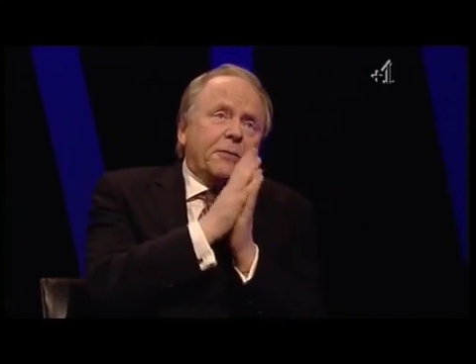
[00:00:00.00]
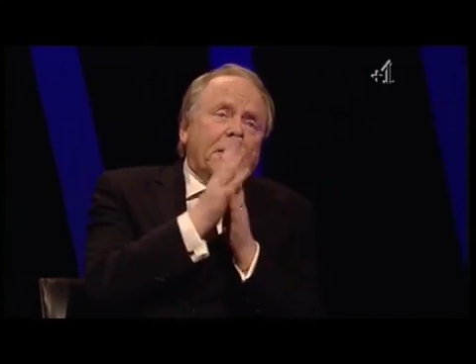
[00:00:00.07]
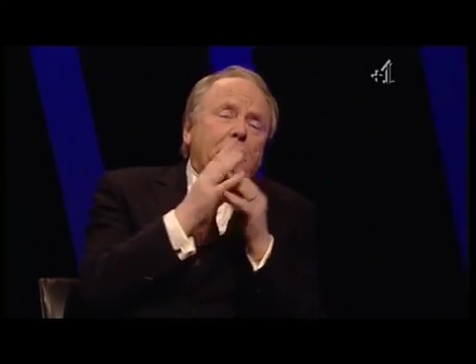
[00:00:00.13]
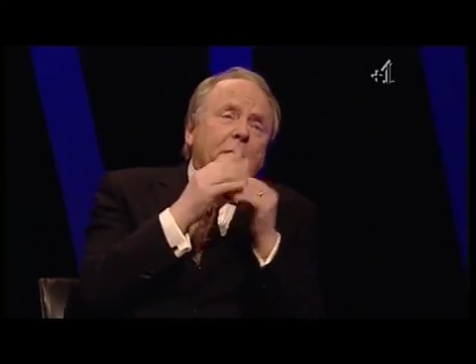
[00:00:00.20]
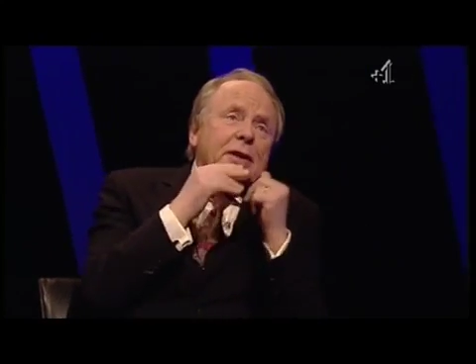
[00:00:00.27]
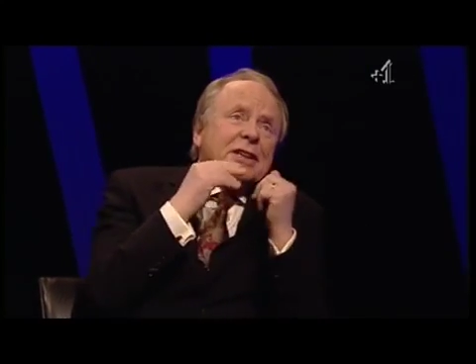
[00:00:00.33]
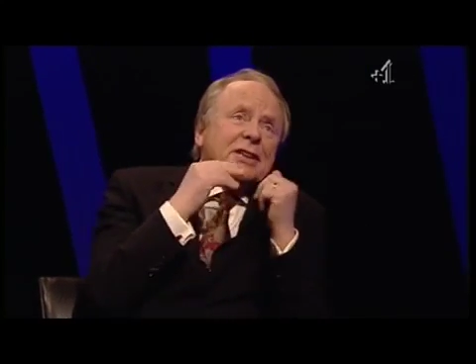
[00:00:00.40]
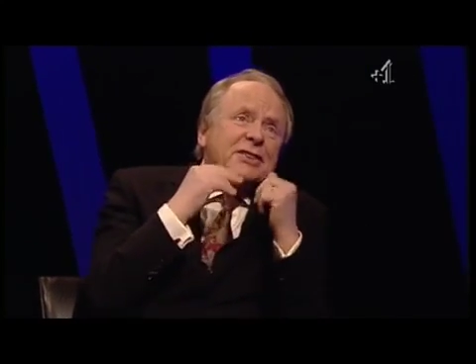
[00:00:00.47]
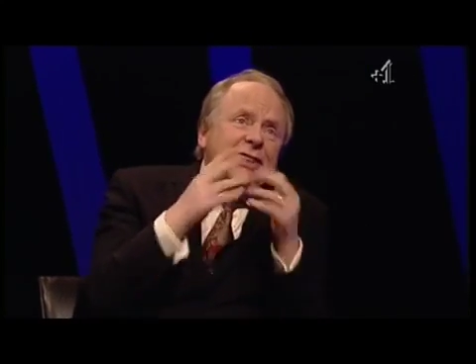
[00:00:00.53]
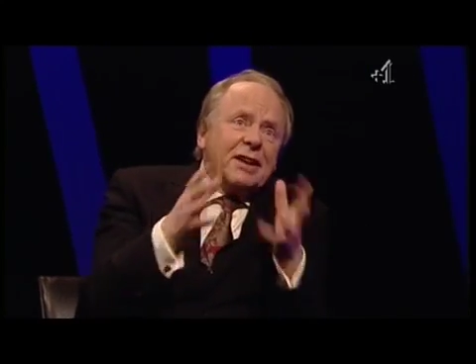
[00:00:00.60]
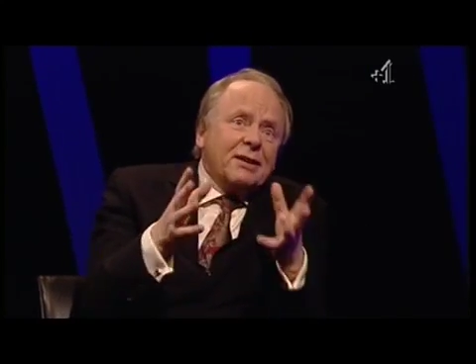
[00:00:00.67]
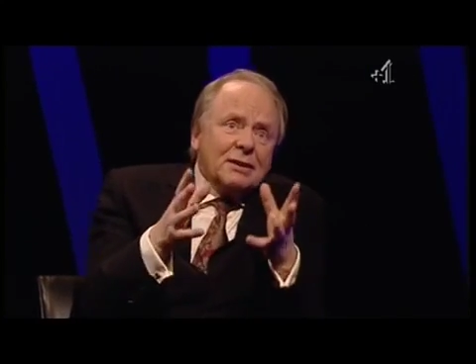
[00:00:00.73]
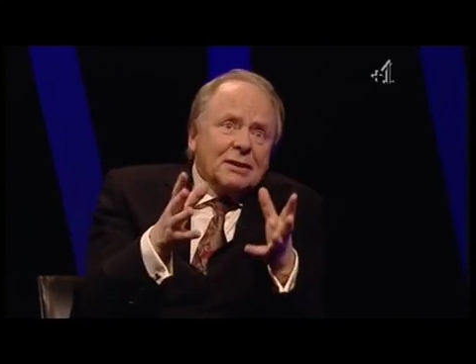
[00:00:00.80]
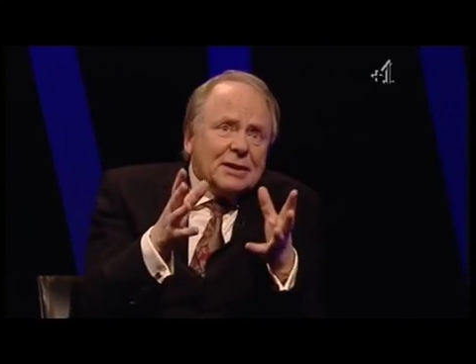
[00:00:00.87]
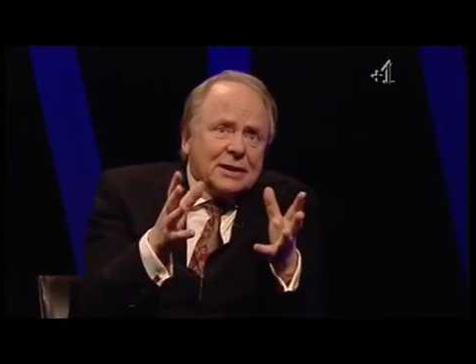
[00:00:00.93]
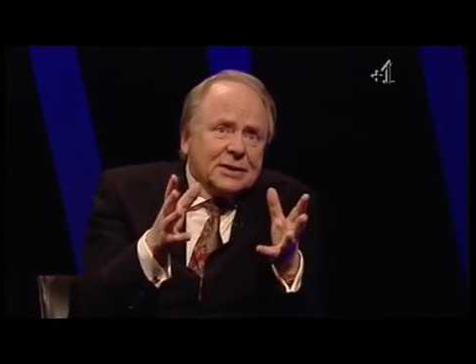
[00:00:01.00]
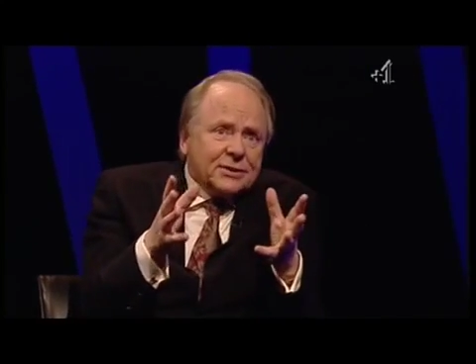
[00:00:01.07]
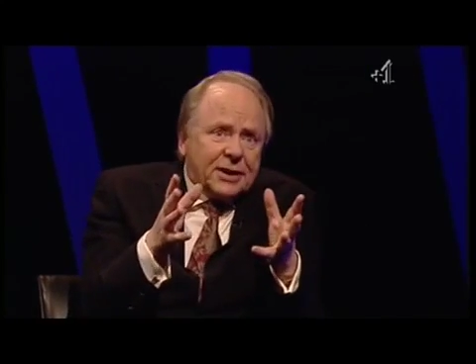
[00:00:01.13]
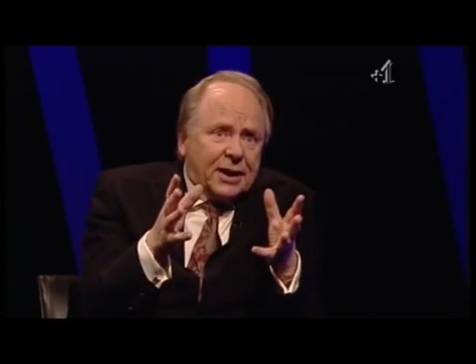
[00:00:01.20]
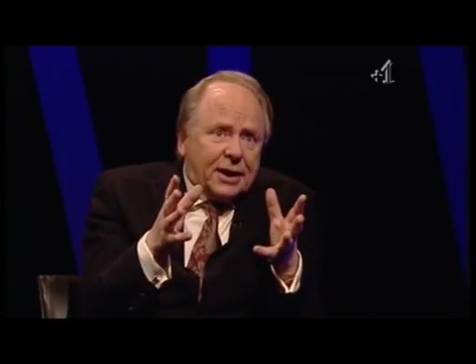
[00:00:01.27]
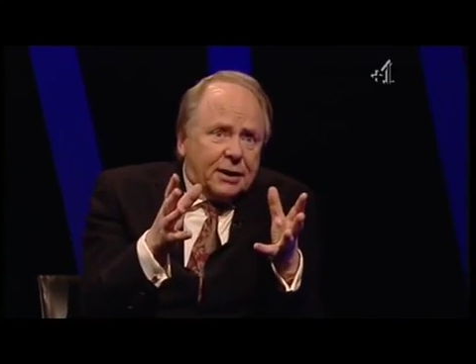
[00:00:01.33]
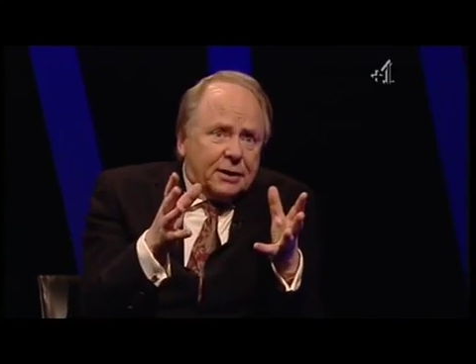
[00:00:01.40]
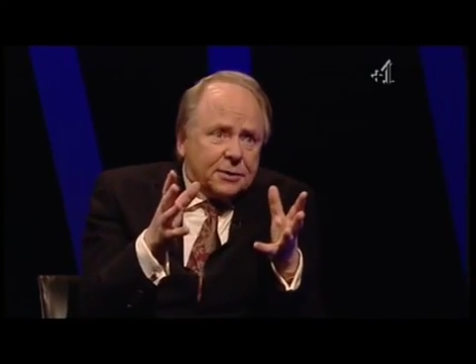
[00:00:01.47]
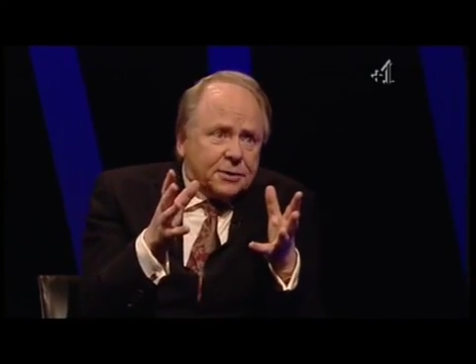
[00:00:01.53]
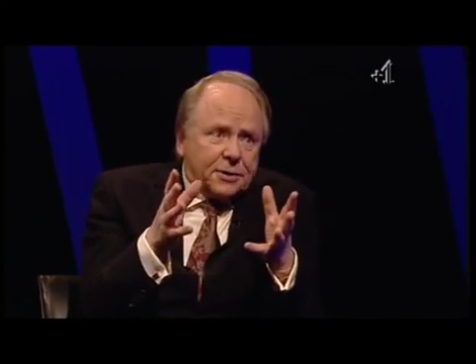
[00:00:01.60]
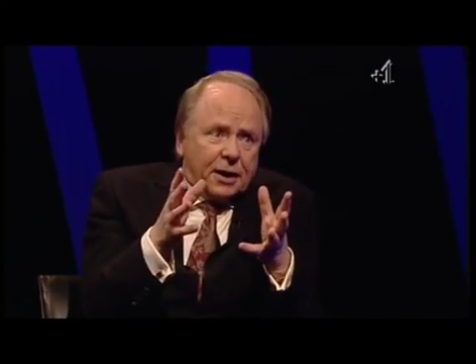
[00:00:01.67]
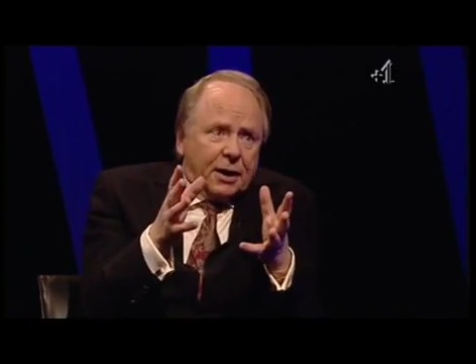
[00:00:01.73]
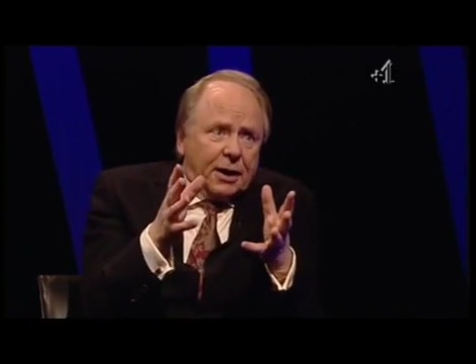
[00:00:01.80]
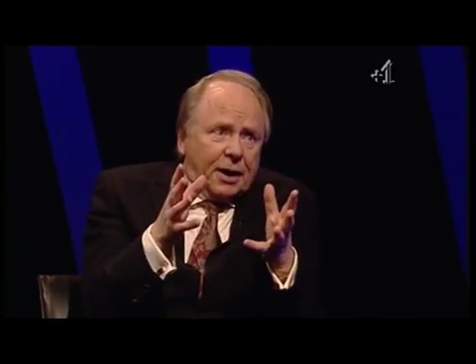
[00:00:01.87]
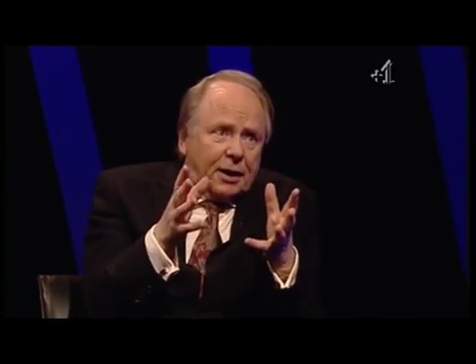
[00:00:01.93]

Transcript: somebody suddenly says,